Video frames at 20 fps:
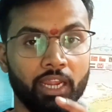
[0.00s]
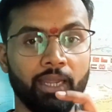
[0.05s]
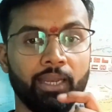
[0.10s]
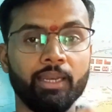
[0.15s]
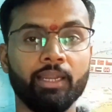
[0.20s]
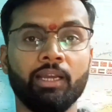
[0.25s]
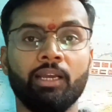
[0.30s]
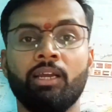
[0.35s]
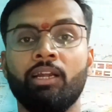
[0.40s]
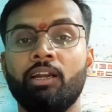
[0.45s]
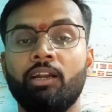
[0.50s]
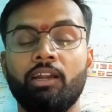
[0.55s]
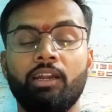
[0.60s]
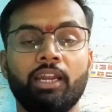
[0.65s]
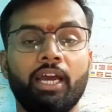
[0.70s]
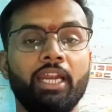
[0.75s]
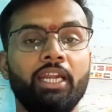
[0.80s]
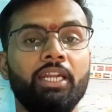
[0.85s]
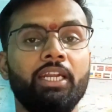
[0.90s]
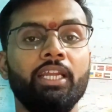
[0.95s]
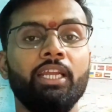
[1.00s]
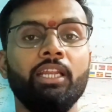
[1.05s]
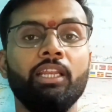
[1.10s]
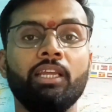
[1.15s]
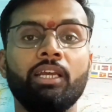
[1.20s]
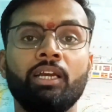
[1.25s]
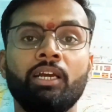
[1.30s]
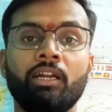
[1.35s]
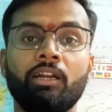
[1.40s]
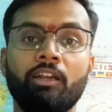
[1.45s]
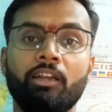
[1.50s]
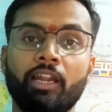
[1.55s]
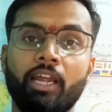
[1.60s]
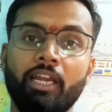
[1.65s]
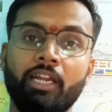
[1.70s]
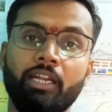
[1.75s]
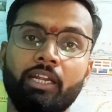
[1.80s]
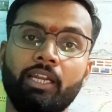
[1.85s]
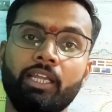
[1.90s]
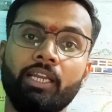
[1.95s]
in
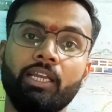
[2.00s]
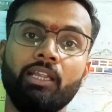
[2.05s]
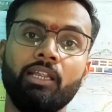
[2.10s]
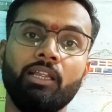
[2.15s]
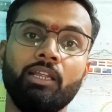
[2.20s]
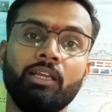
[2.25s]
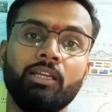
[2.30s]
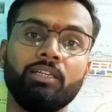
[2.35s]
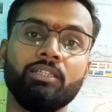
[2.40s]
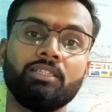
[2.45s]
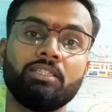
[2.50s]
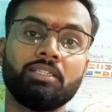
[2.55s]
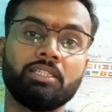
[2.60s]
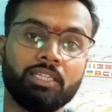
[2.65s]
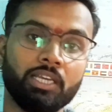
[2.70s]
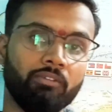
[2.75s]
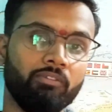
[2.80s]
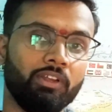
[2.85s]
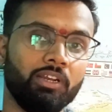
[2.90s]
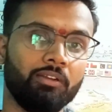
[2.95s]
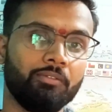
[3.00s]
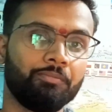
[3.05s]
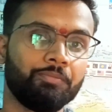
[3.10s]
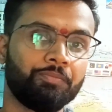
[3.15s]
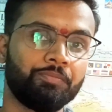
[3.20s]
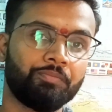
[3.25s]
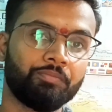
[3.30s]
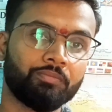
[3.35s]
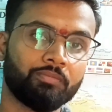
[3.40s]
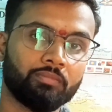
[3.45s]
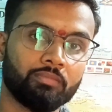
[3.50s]
1997.